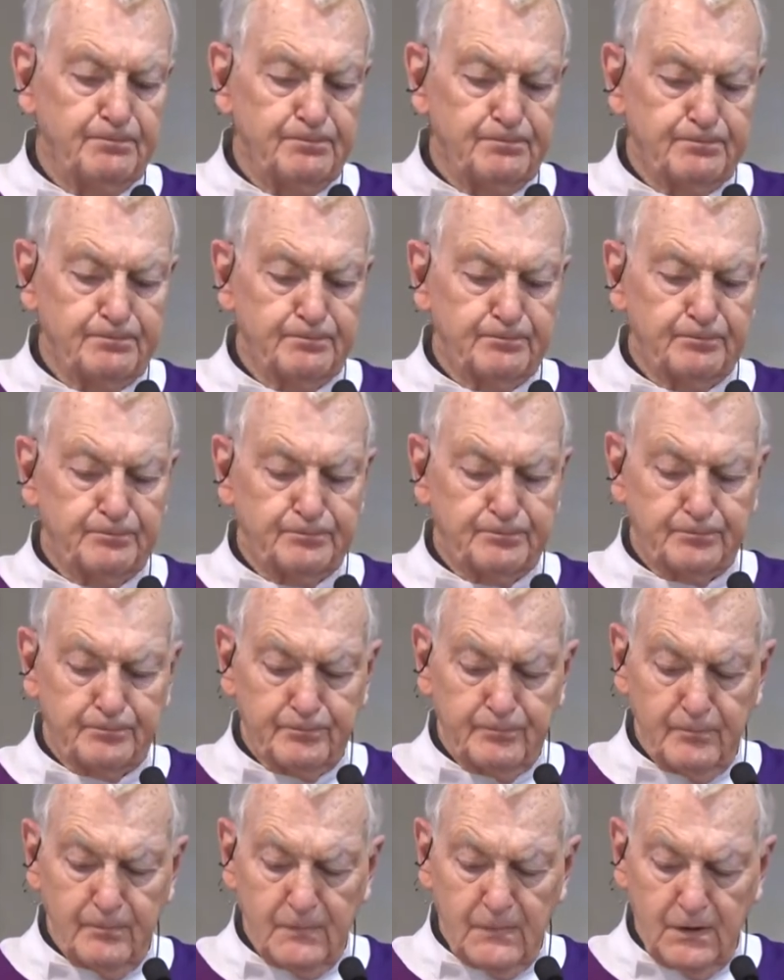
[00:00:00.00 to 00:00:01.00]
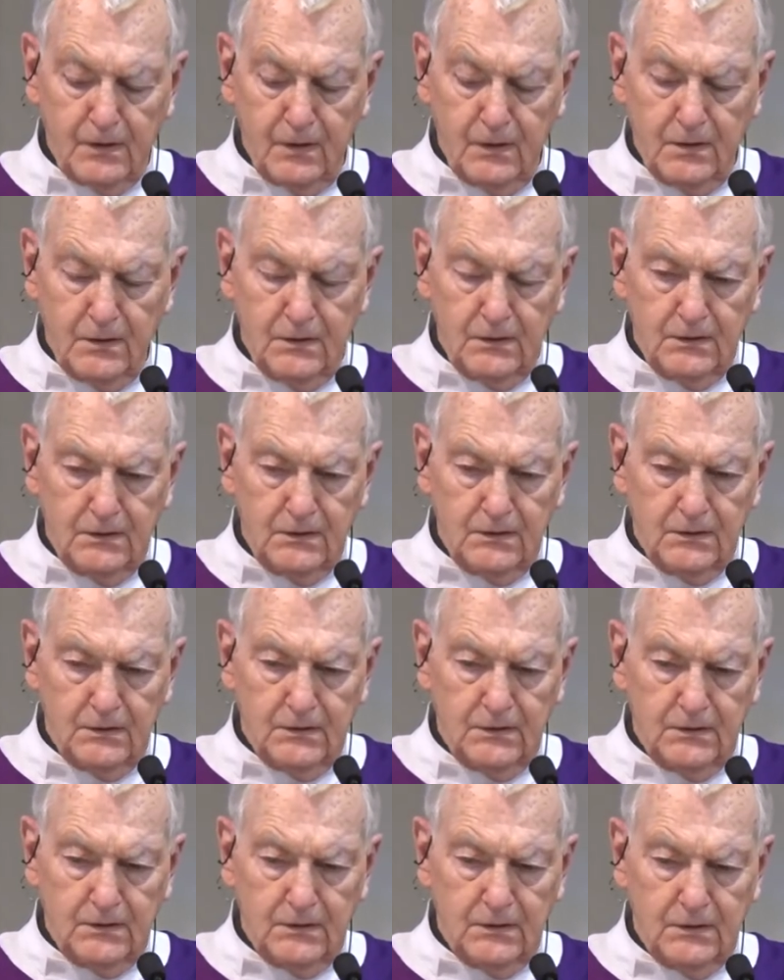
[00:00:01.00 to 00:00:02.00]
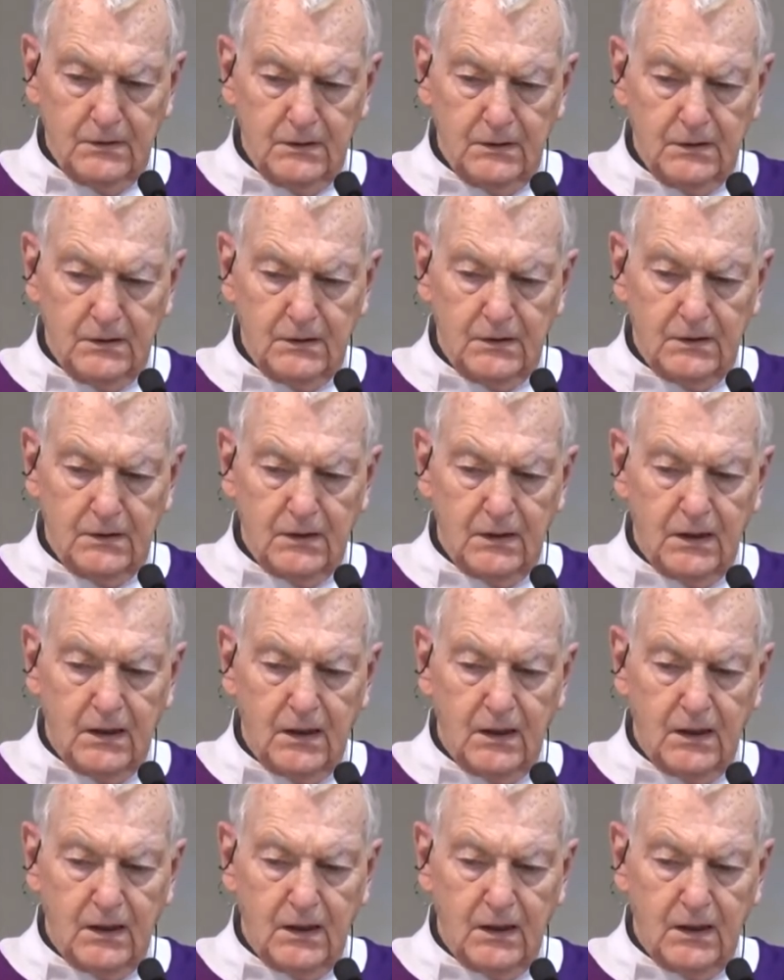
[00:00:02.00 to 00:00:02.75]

(silence)